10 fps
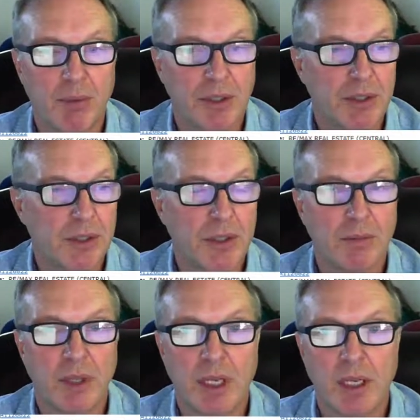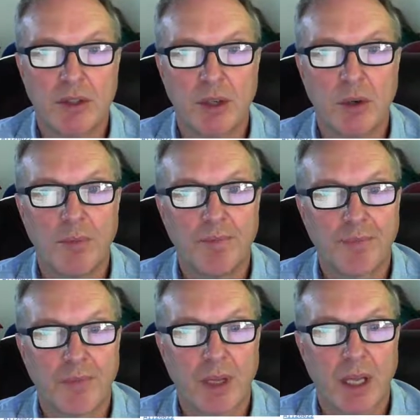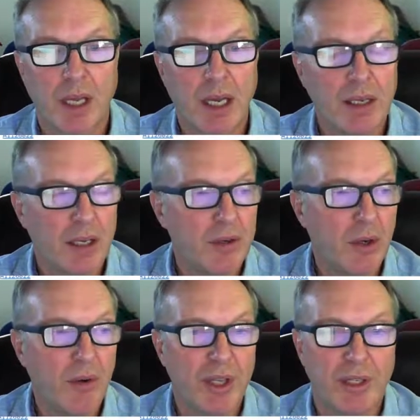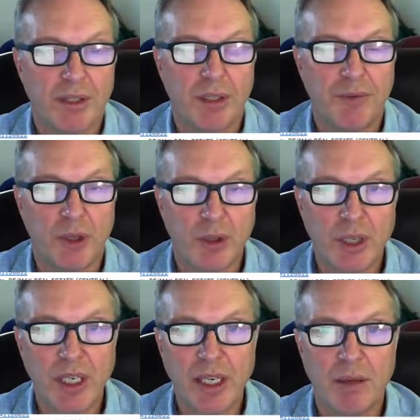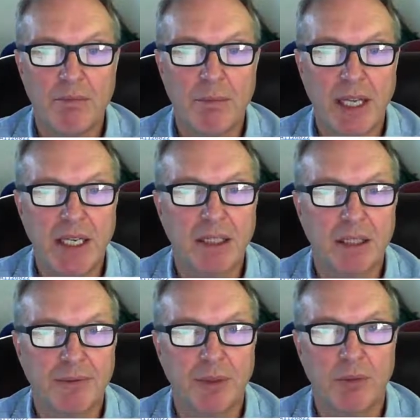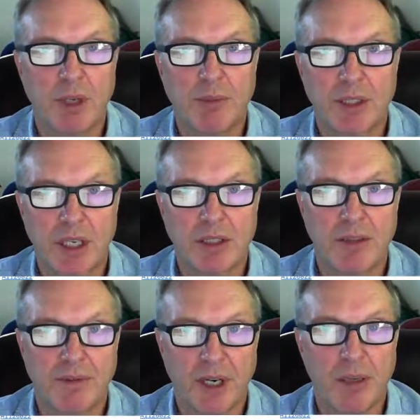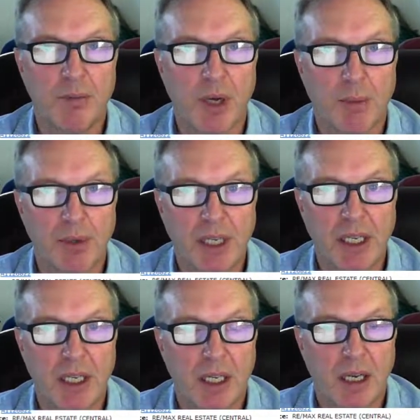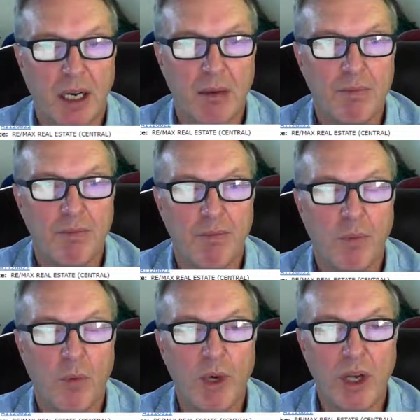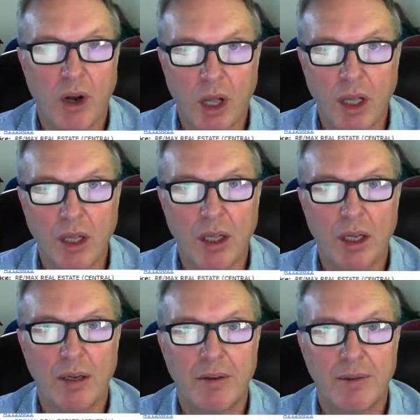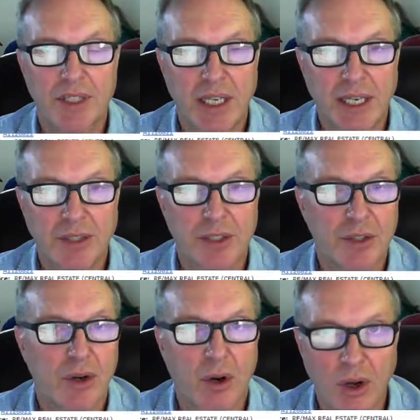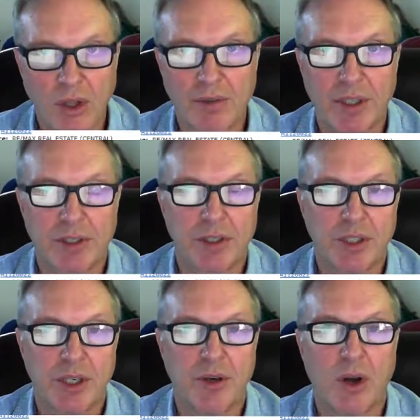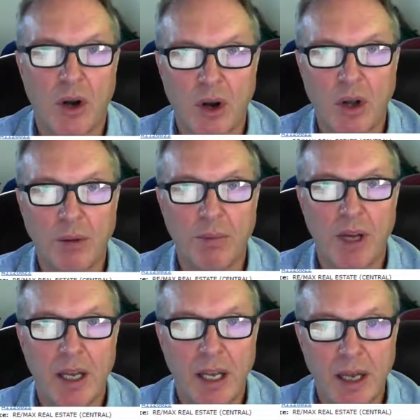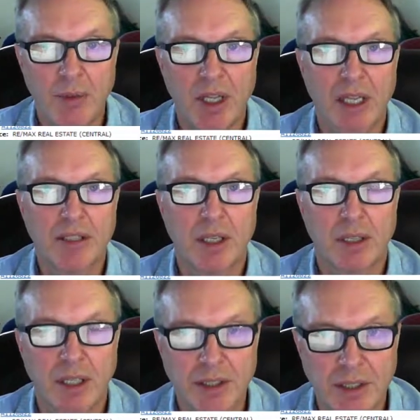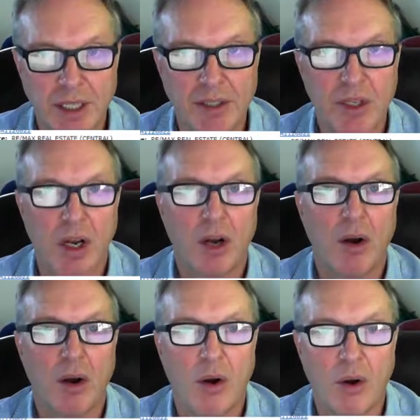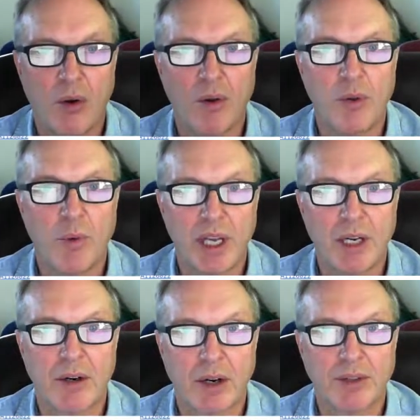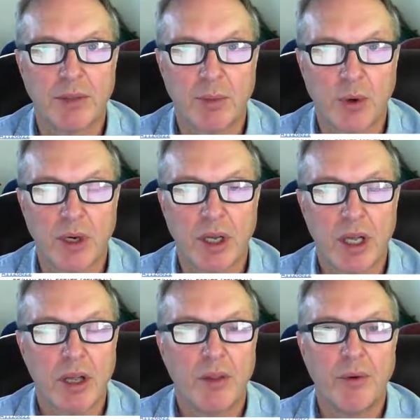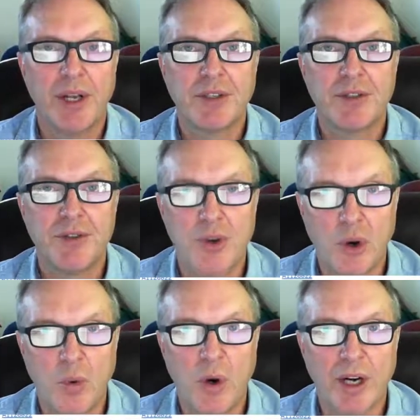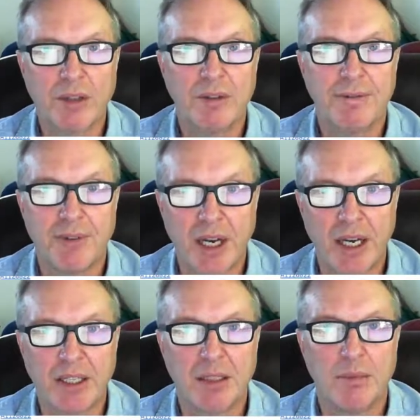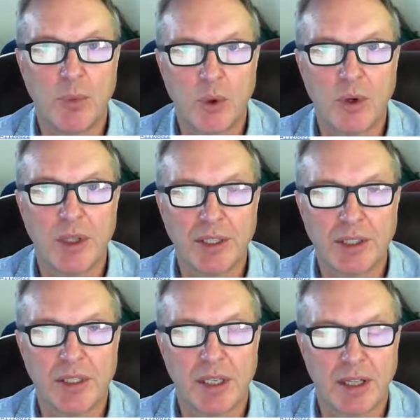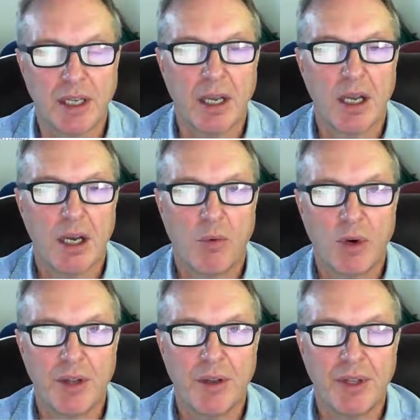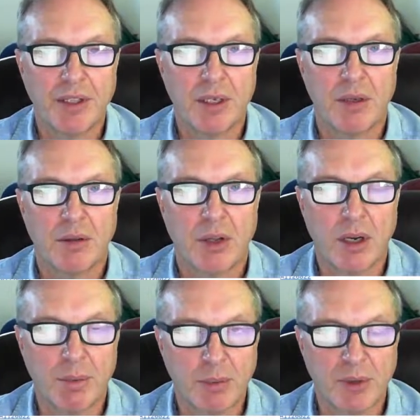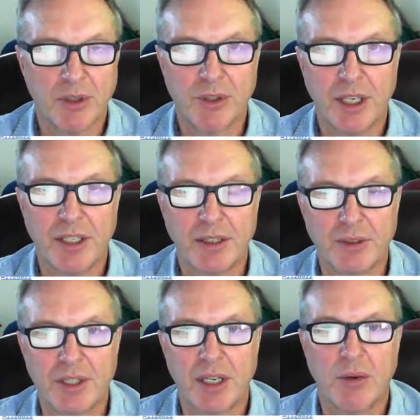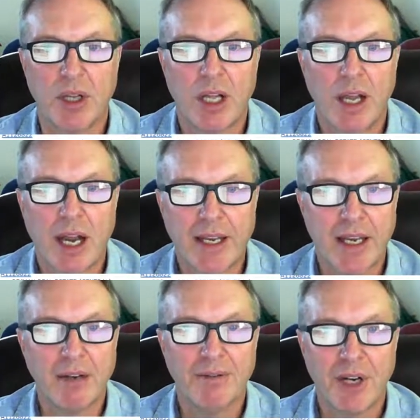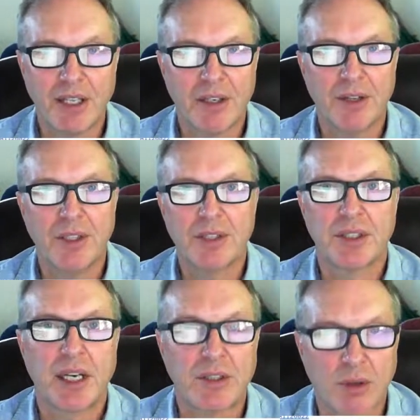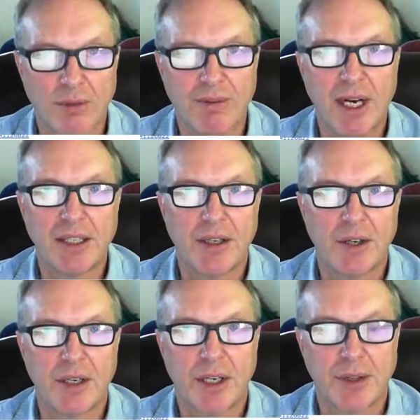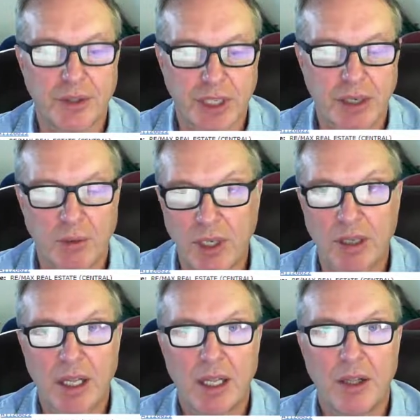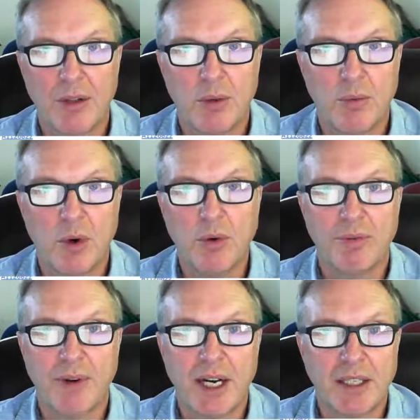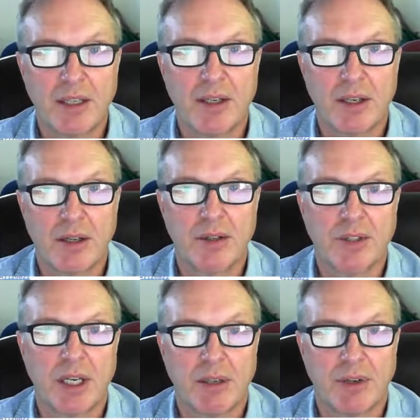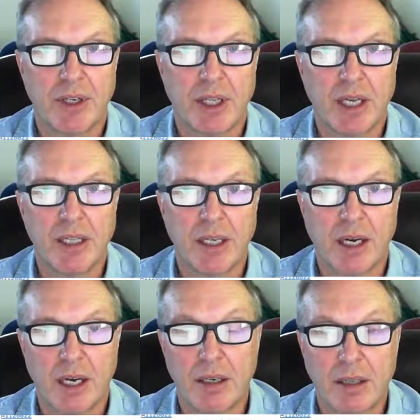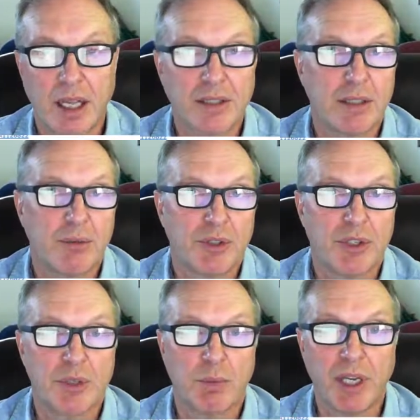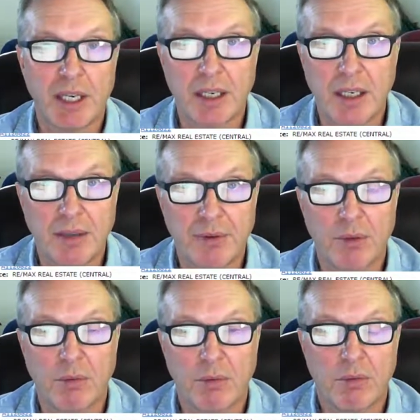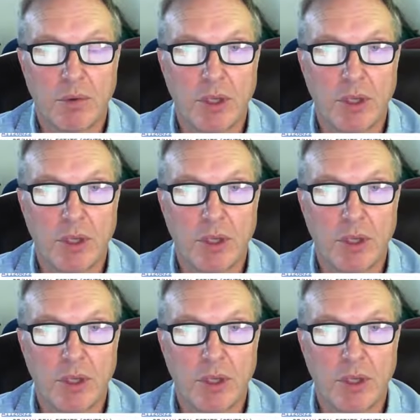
public system. So, and know this: if you're looking at many different websites to find property, we all of us agents, all of us share all MLS listings all the way across the board. There is nowhere to find more listings. I think one of the things that a lot of people are trying to do is think, well, I can't find it on this site, so I'll find it on another site. Well, you won't find it on another site very likely unless it was displayed in a different